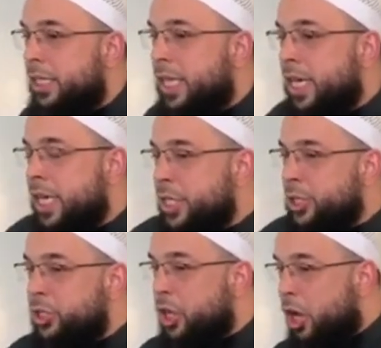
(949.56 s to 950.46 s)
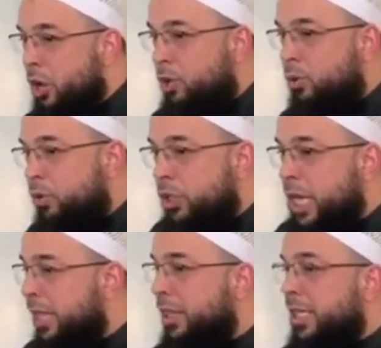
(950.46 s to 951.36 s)
There is no,
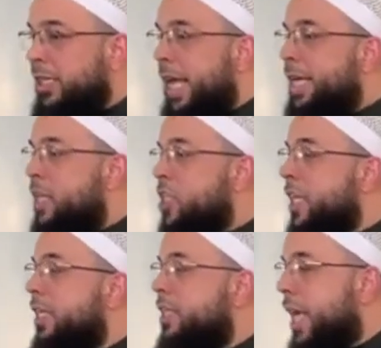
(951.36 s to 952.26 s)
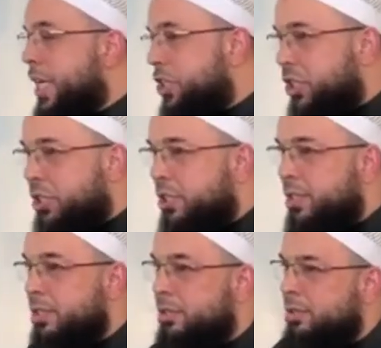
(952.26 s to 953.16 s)
nothing that is contagious.